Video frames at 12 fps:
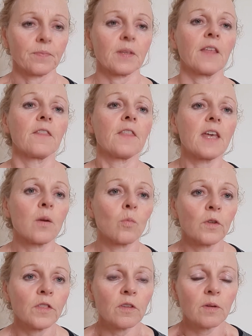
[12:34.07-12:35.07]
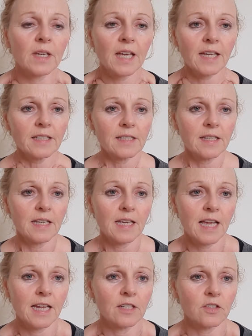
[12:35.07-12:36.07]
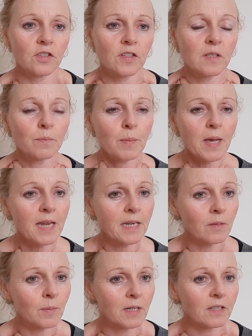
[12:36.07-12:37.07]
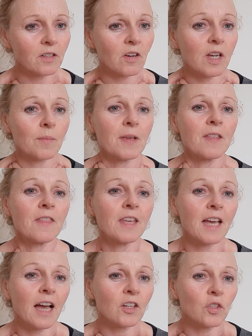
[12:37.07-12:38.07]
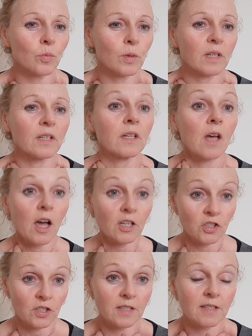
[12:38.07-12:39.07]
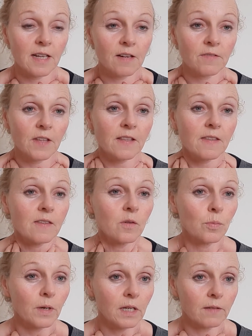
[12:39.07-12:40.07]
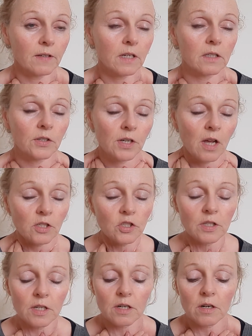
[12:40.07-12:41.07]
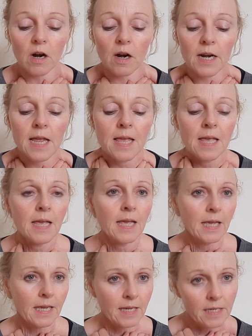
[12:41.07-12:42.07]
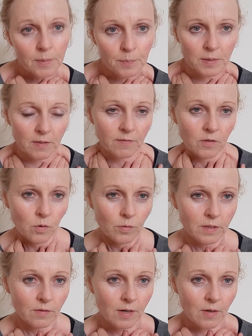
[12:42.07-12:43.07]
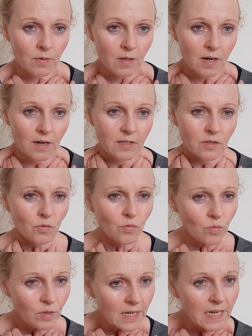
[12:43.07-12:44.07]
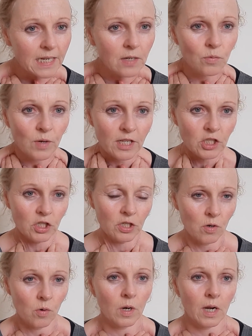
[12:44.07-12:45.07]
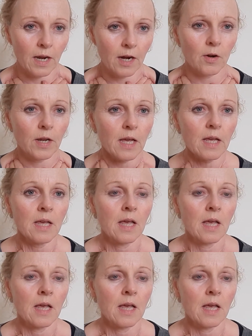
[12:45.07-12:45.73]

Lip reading: And then once you get to the end, just spend a bit of time in the actual notch itself. That's supraclavicular notch. There are heaps of nodes around there. It's a really rich nodal area.